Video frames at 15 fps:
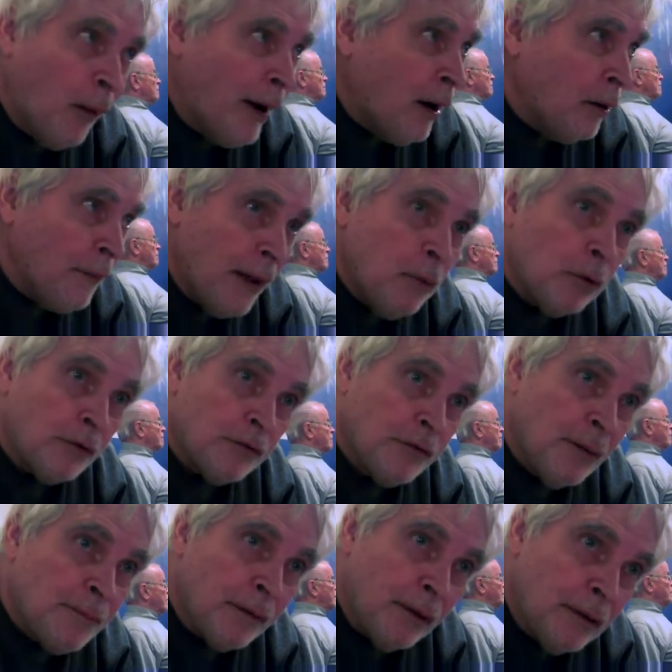Wow, they were
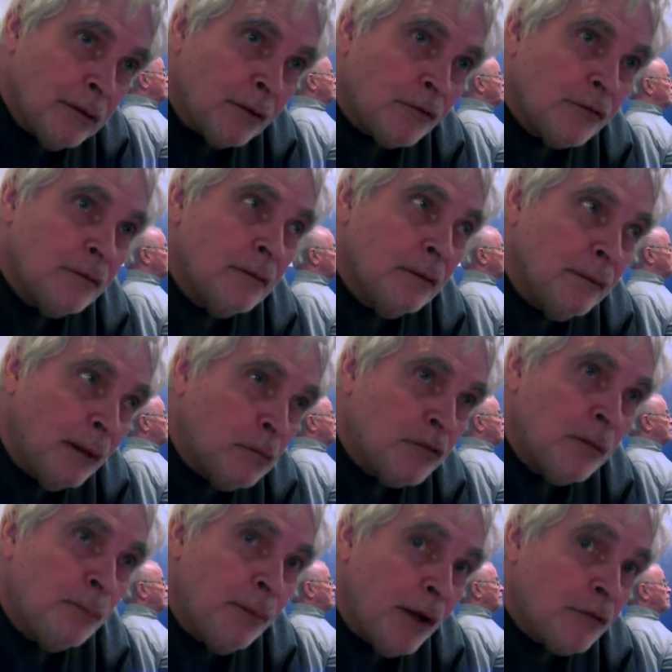something else. That
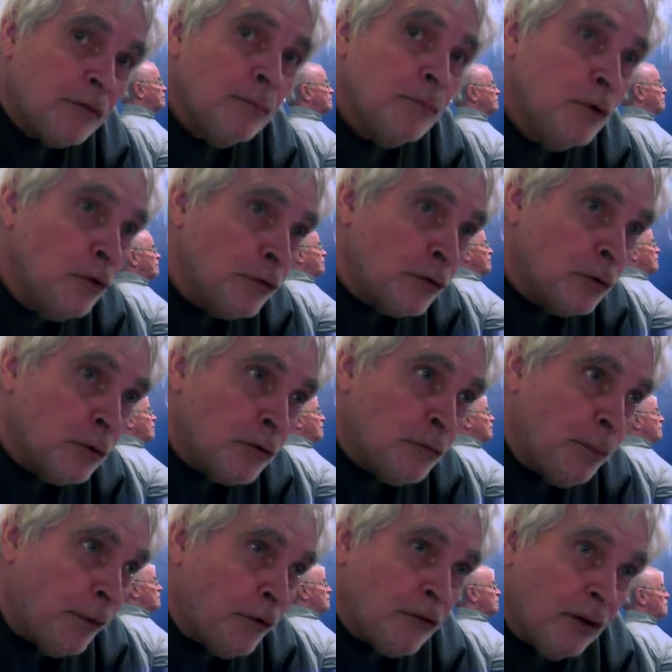was the best musical
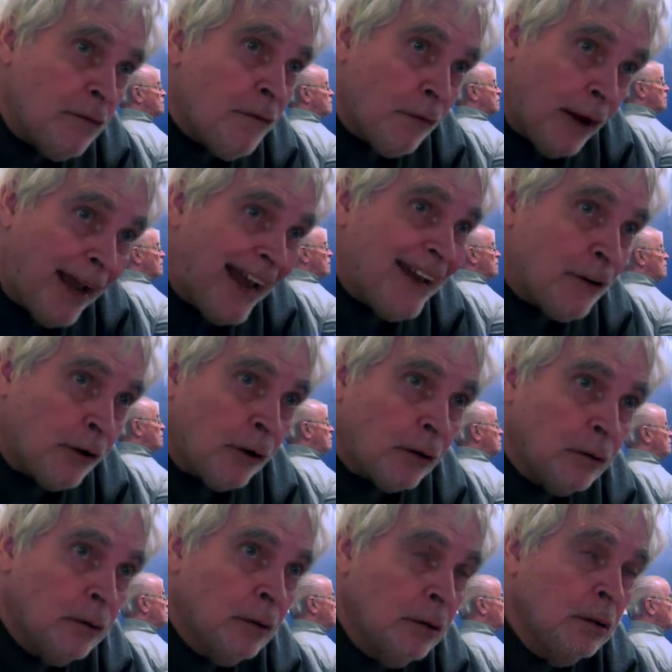experience I've ever had here,
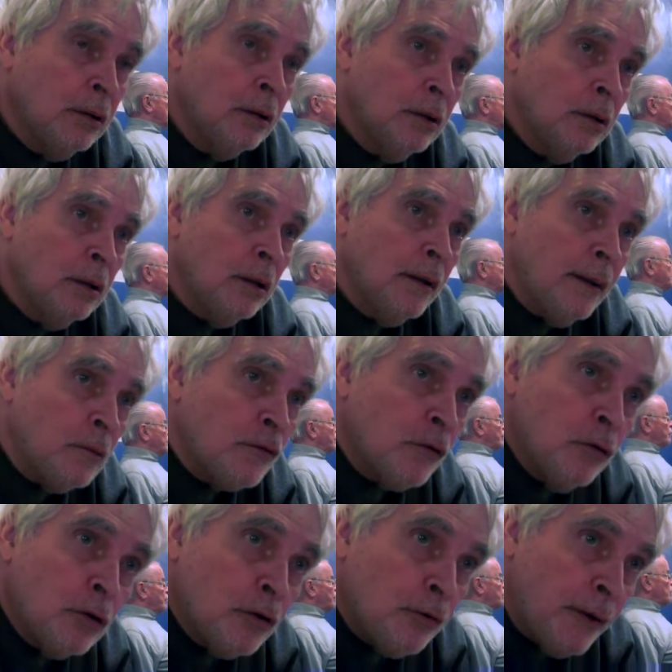and it
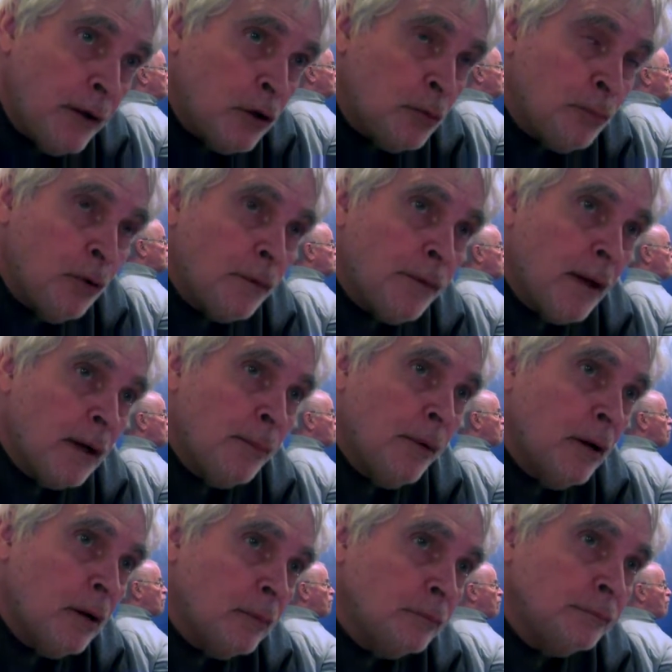was all Craig who brought that
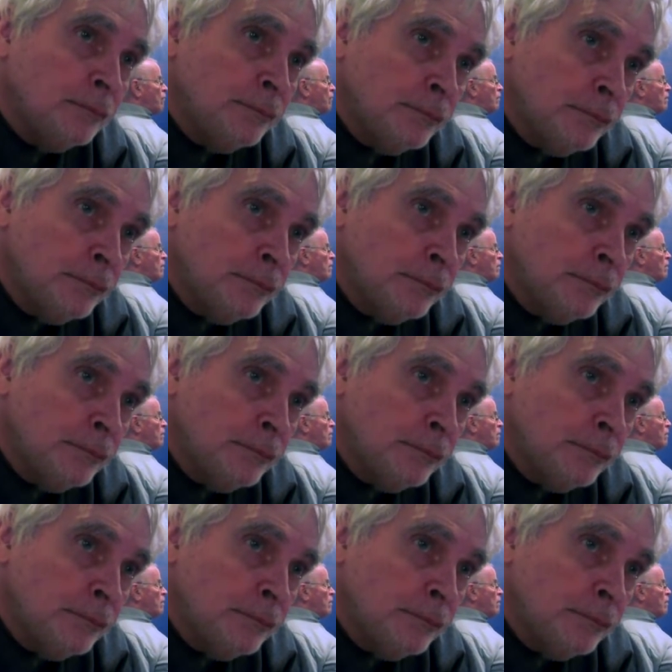about.